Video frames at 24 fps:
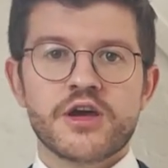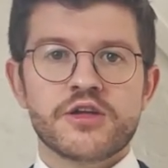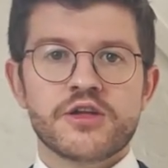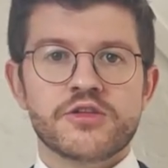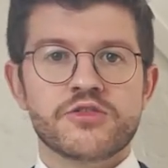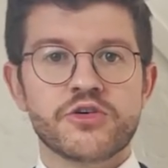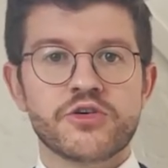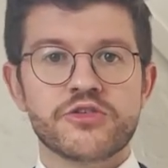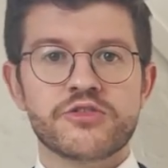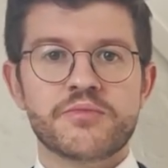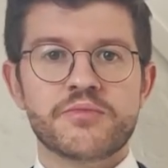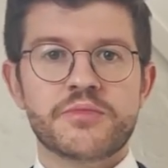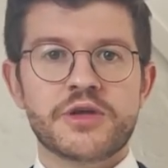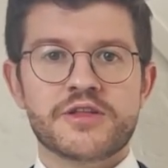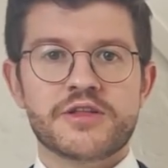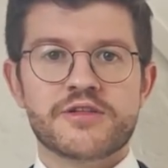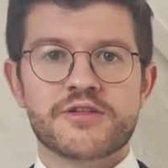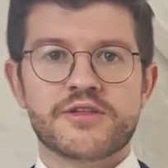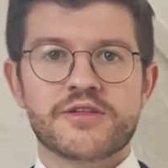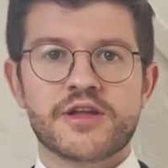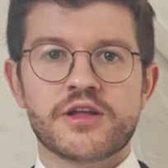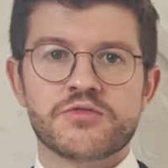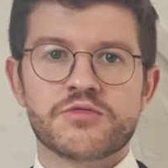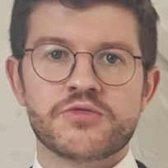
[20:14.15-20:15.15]
dosimeters
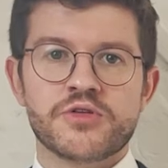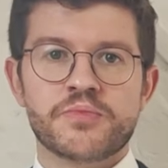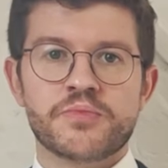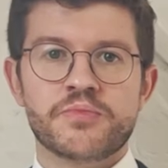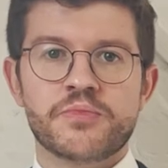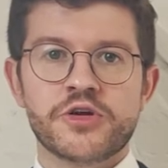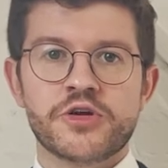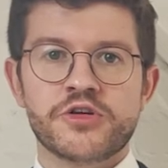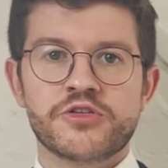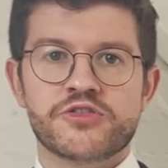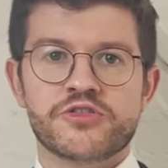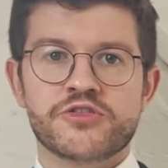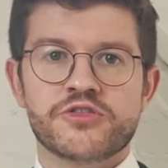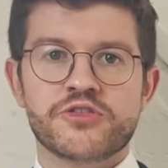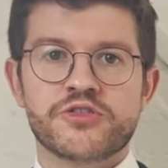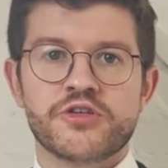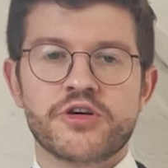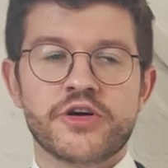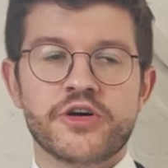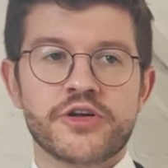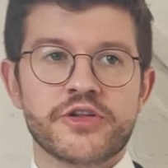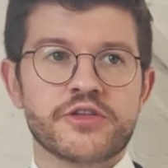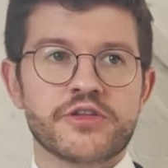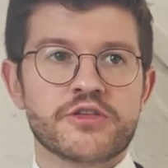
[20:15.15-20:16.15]
that were punched
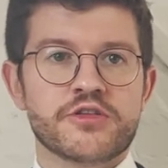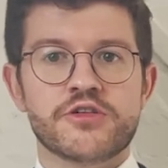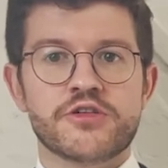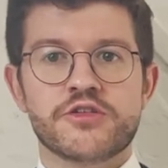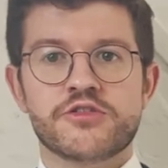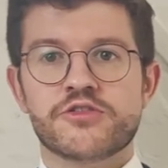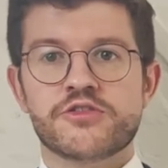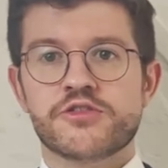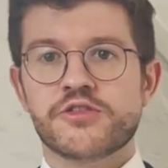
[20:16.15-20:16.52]
on the